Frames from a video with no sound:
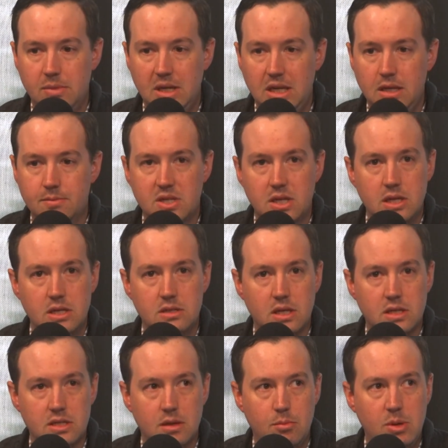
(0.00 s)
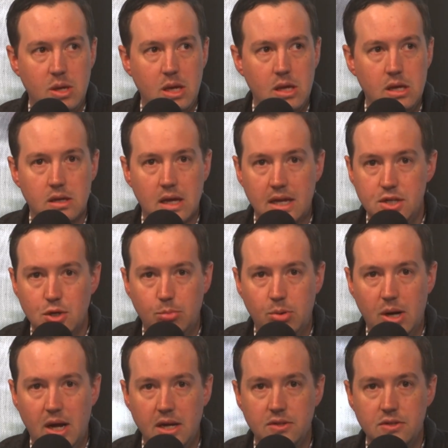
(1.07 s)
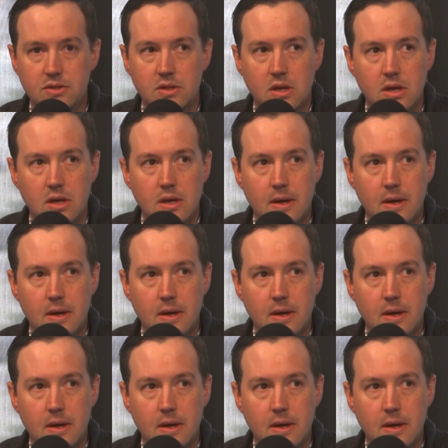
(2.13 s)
medium size, SMB, enterprise?